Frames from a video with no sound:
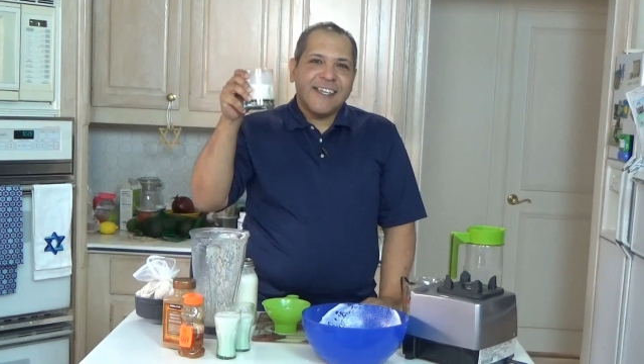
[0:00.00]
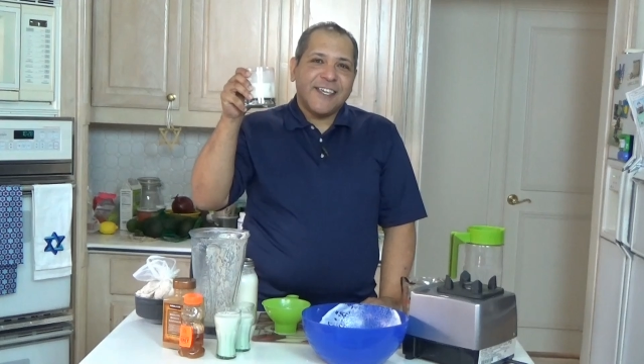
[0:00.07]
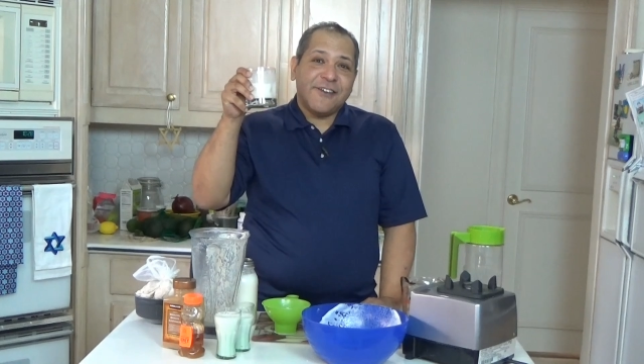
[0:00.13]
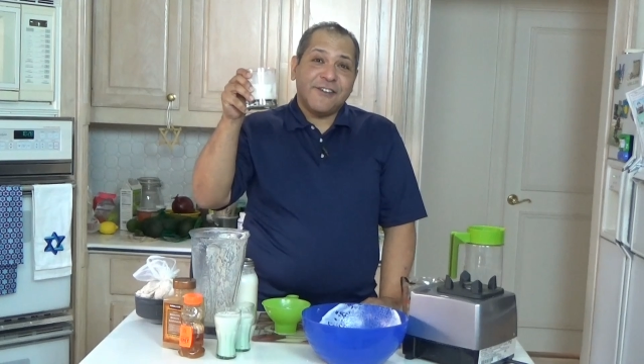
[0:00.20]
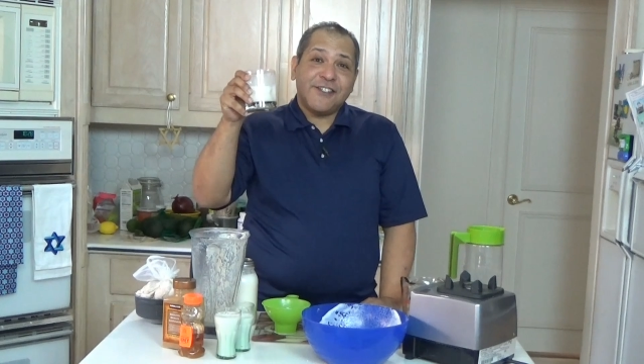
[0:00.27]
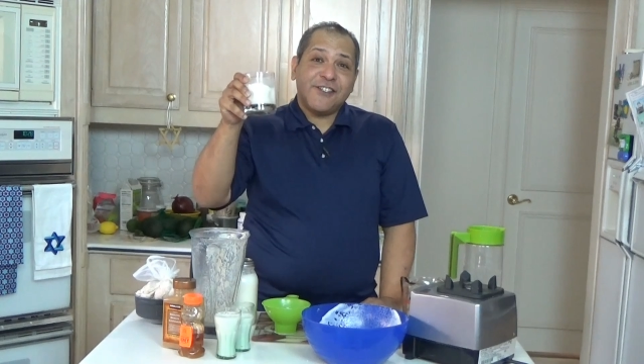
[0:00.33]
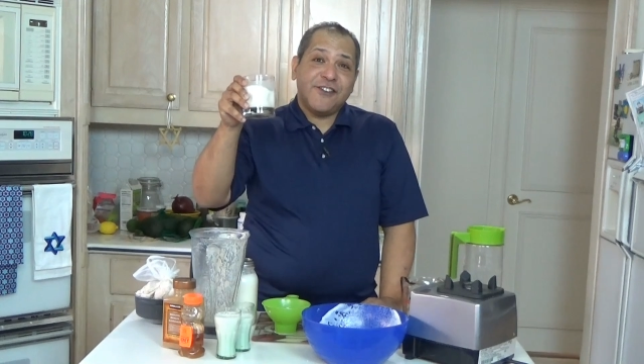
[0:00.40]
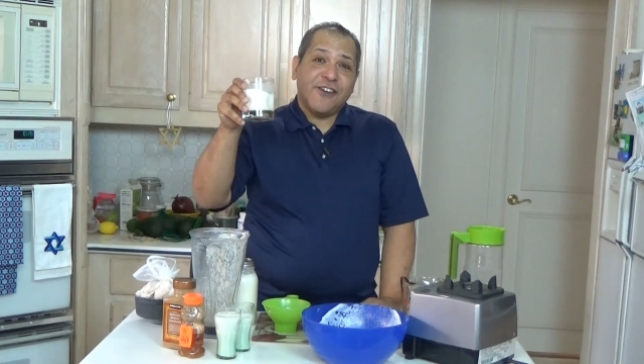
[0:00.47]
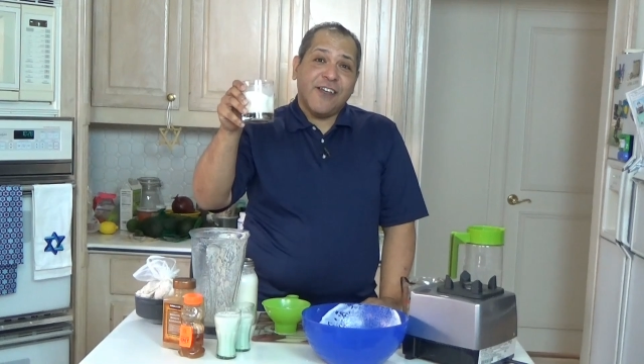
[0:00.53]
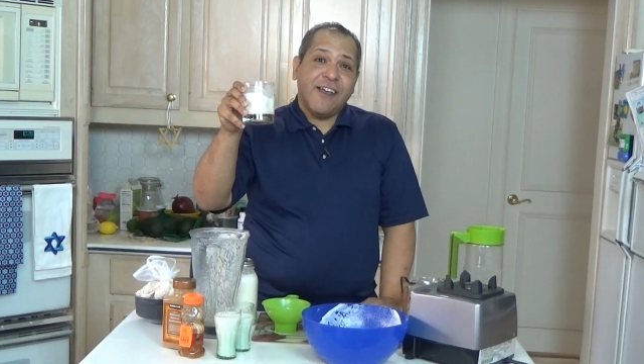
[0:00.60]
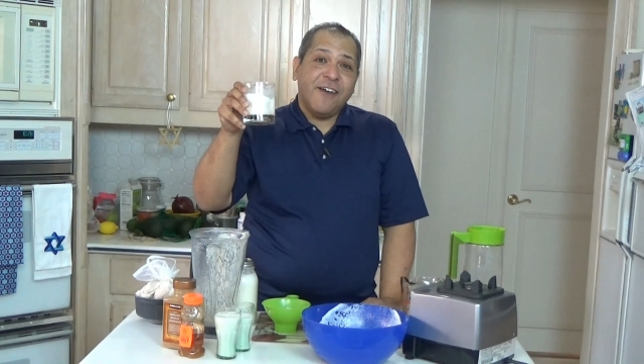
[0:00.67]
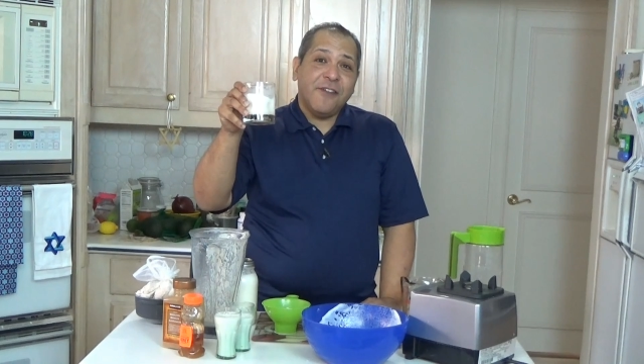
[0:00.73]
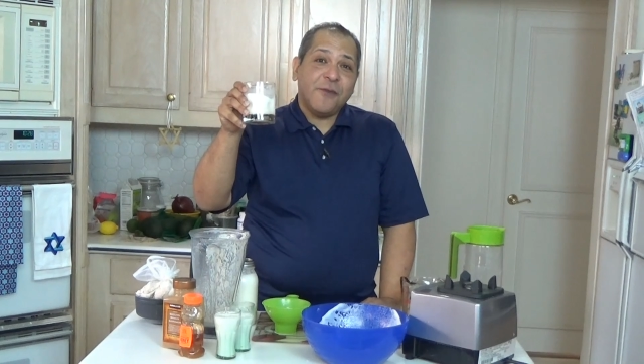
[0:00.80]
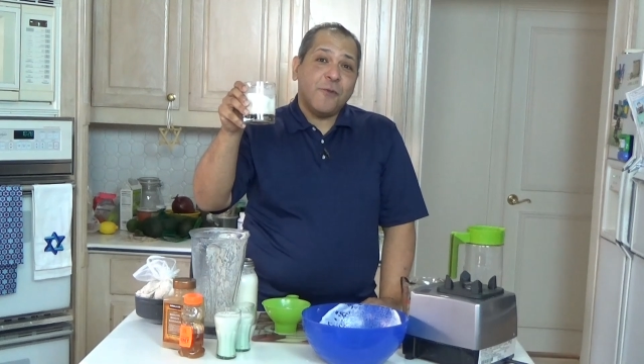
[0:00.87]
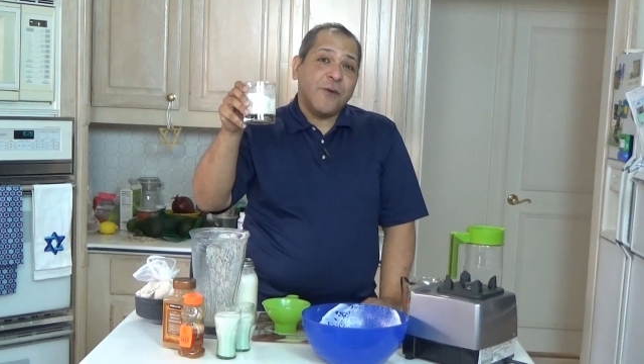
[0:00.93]
Here's to your
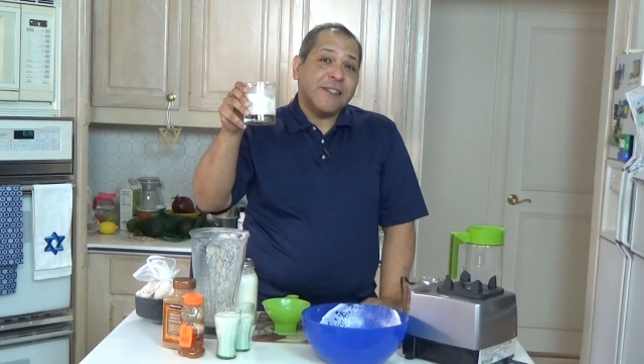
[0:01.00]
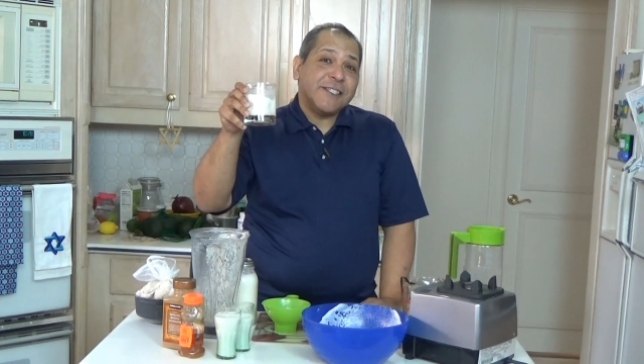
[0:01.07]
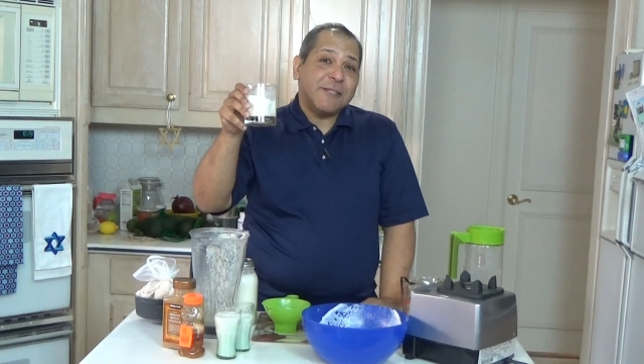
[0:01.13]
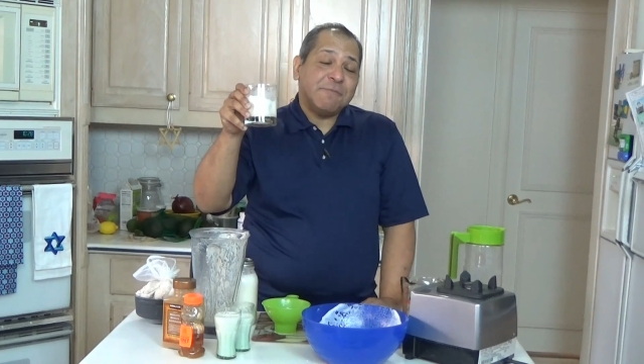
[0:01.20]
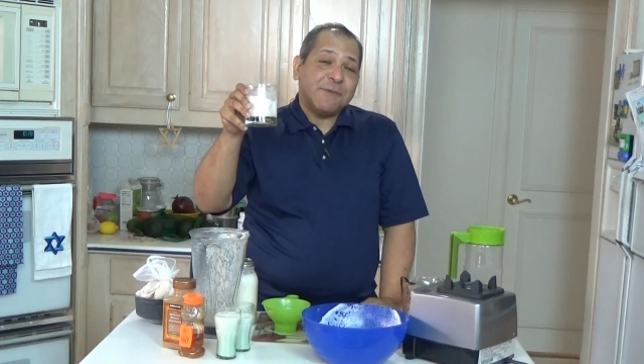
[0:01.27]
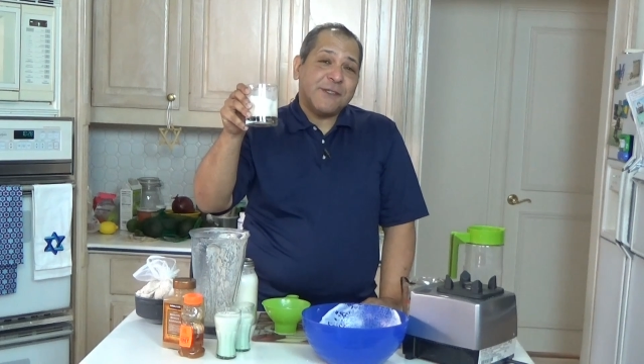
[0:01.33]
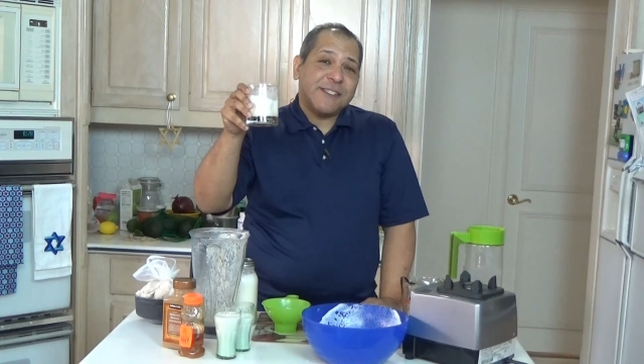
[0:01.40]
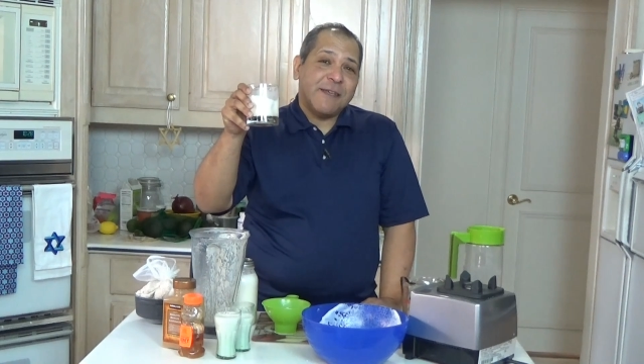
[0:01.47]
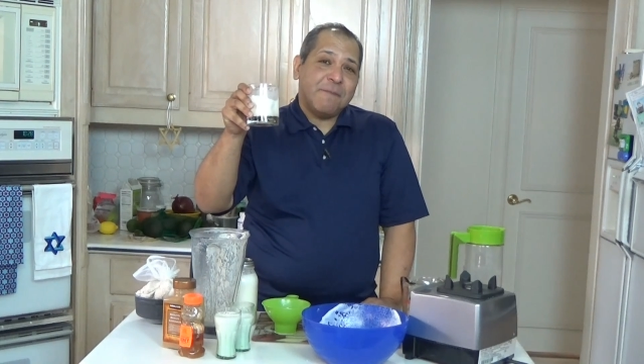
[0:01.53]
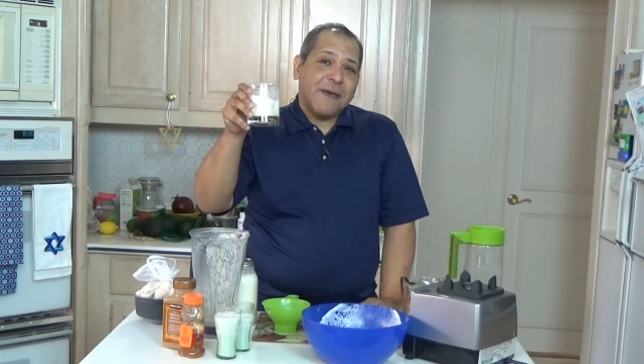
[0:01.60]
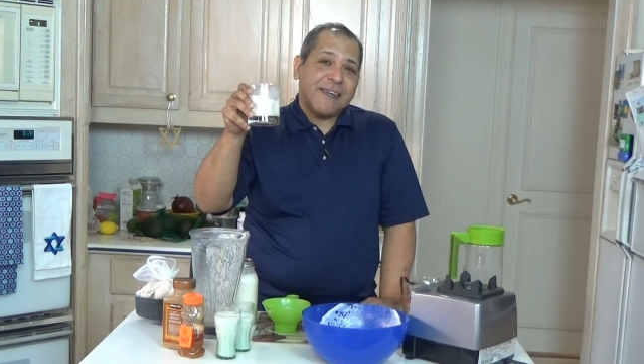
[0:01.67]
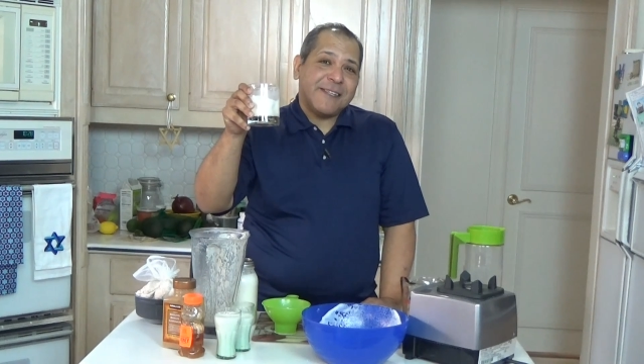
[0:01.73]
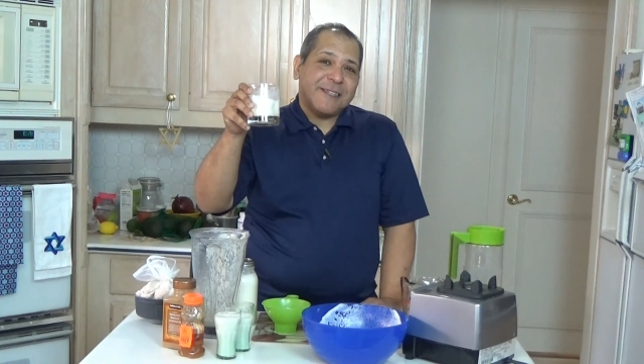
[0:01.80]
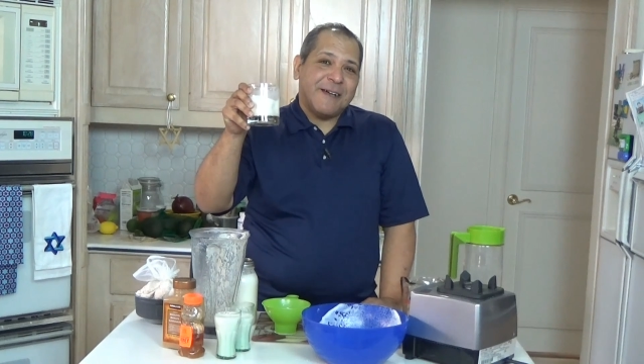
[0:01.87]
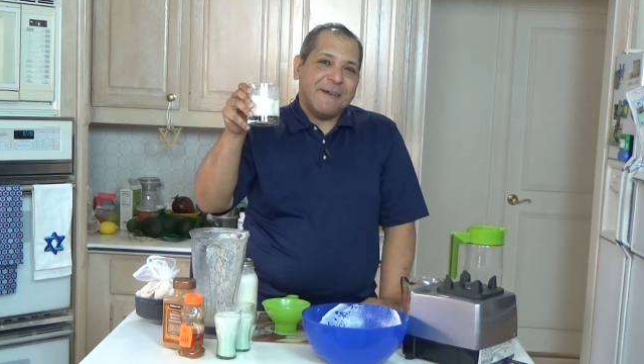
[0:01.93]
health, one simple step
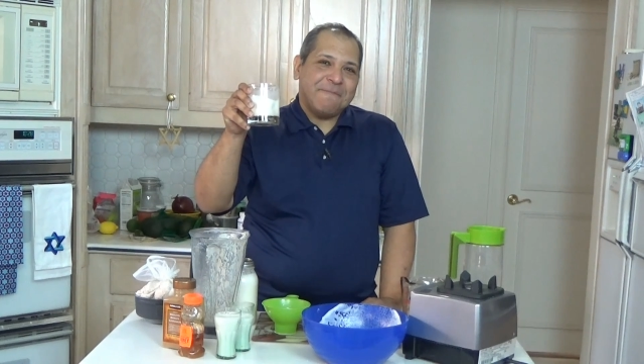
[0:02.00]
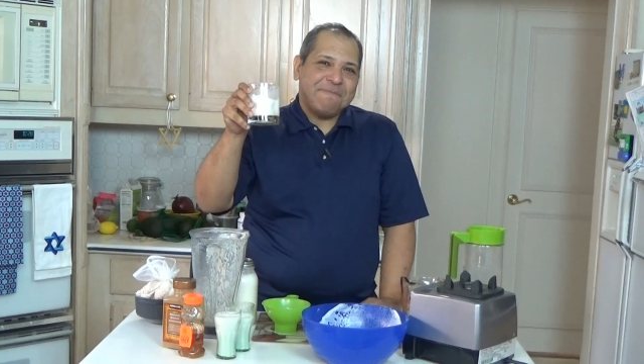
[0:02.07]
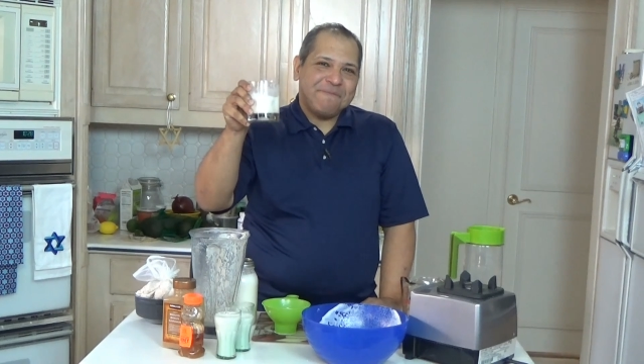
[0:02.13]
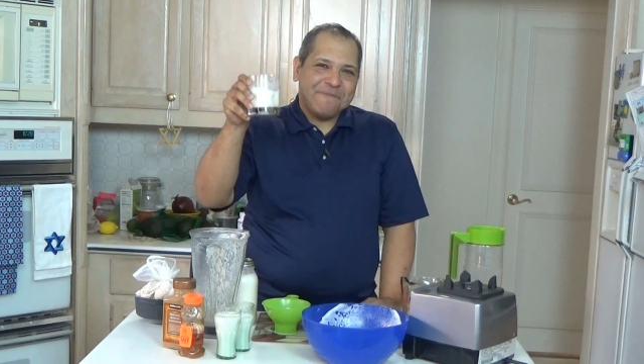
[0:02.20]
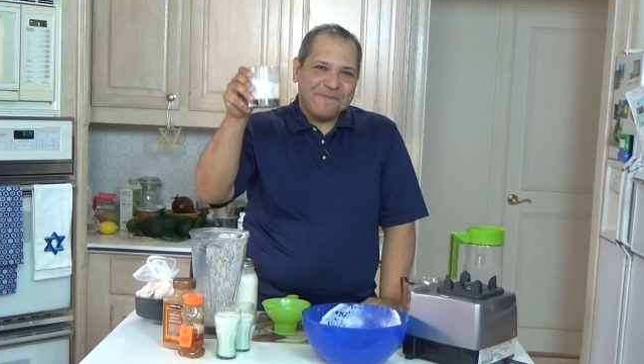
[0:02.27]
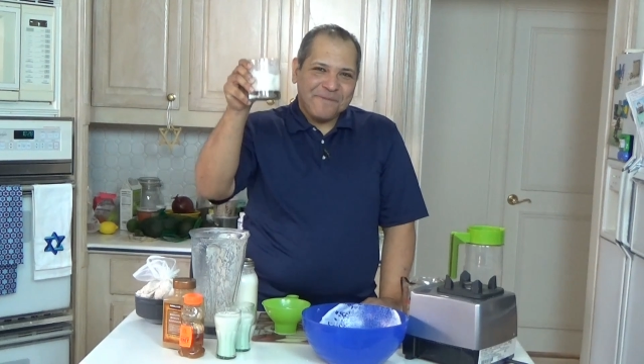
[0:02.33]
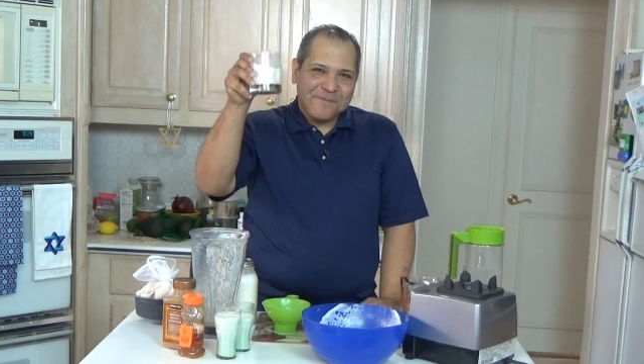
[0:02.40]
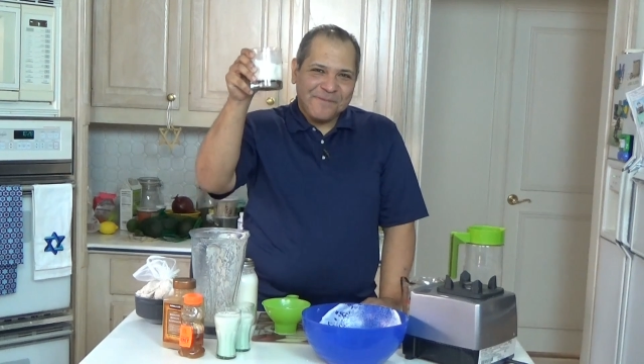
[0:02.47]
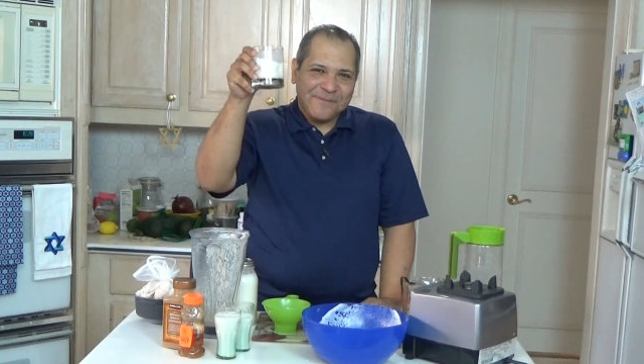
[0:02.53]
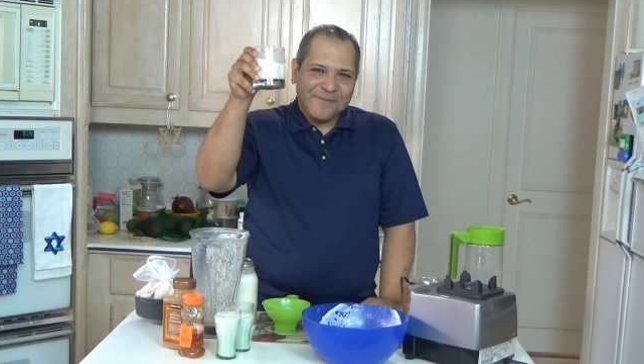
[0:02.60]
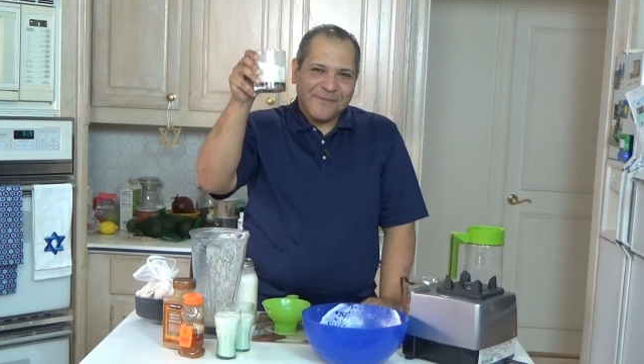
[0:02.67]
at a time.